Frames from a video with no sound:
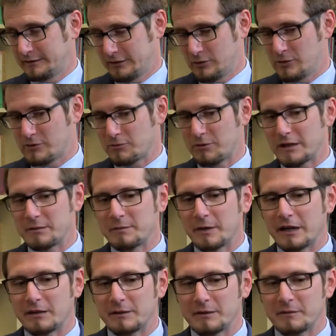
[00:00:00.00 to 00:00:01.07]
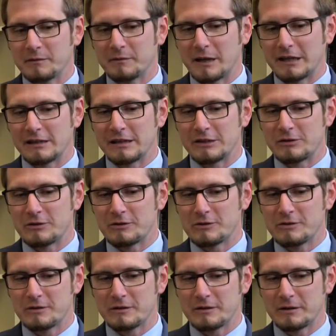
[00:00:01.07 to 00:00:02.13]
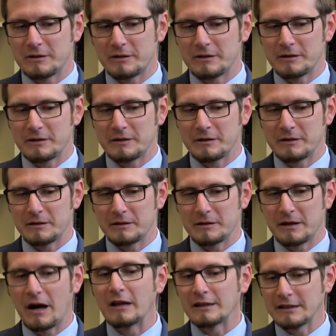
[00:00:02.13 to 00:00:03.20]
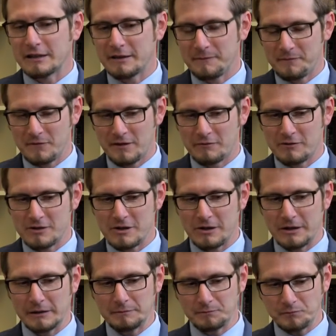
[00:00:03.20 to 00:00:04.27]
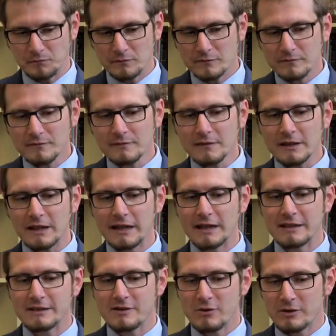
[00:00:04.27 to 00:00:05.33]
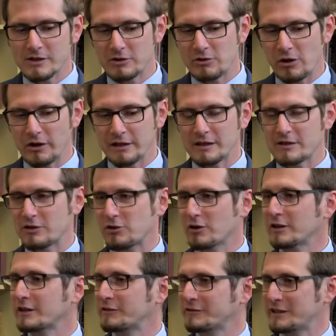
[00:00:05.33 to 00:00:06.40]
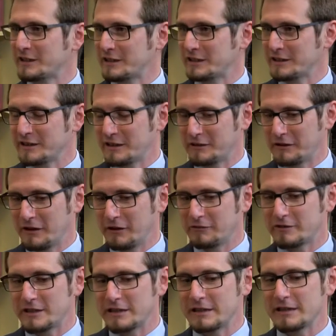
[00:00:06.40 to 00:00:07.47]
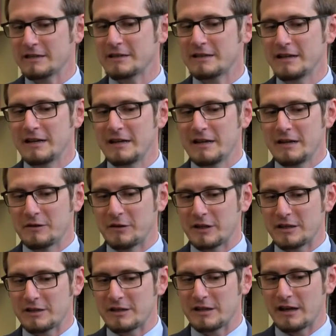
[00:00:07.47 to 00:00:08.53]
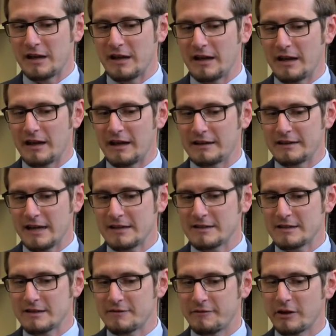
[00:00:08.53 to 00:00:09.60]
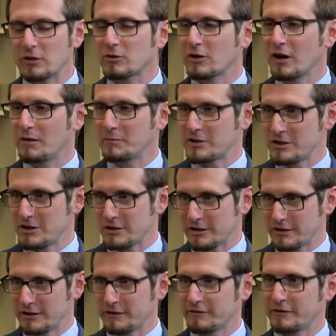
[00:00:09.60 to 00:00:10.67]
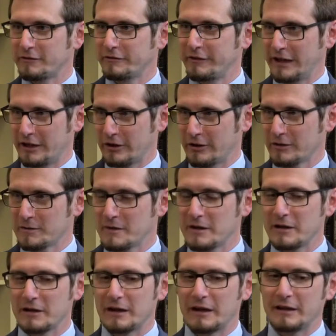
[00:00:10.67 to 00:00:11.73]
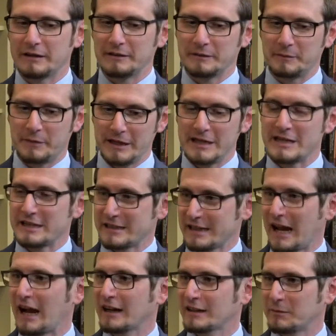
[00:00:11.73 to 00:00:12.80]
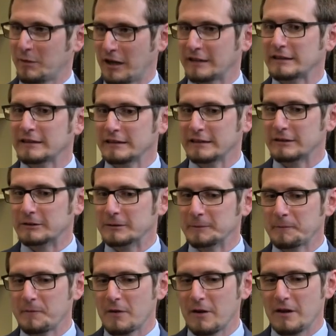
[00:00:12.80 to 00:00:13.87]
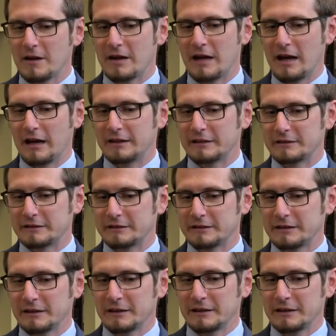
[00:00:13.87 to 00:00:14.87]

who was written by Michelangelo's colleague Vasari. And so it's a drawing of Tityus, which takes this figural composition of the figure and being attacked by the eagle. And